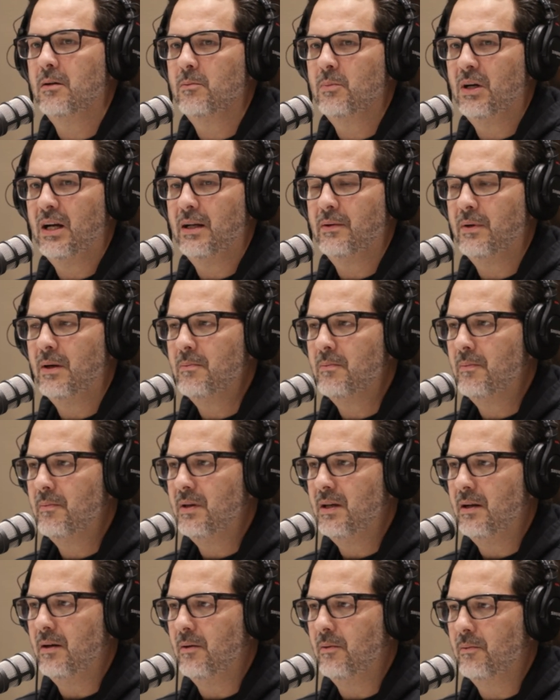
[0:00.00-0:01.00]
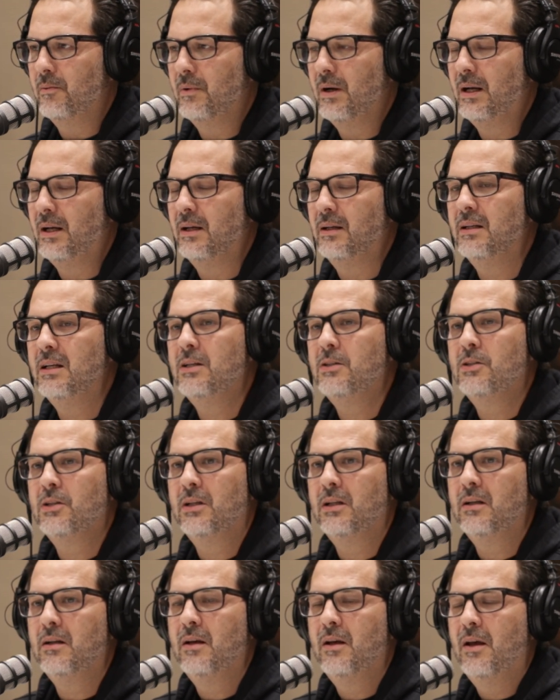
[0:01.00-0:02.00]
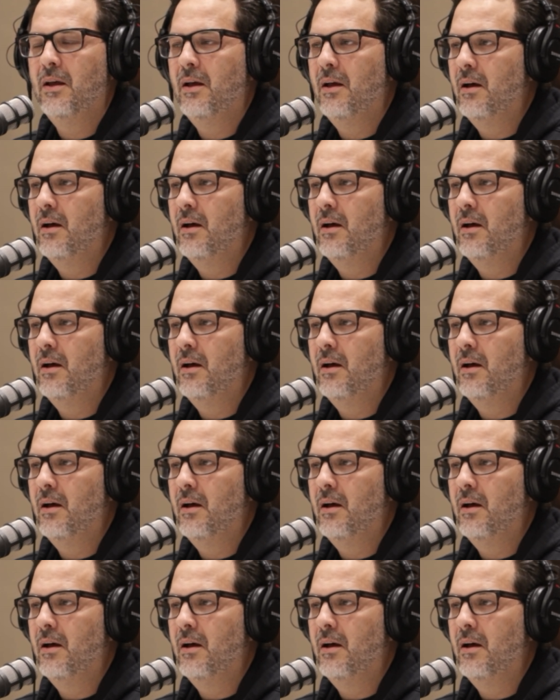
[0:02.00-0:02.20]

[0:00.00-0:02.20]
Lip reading: or brand recognition,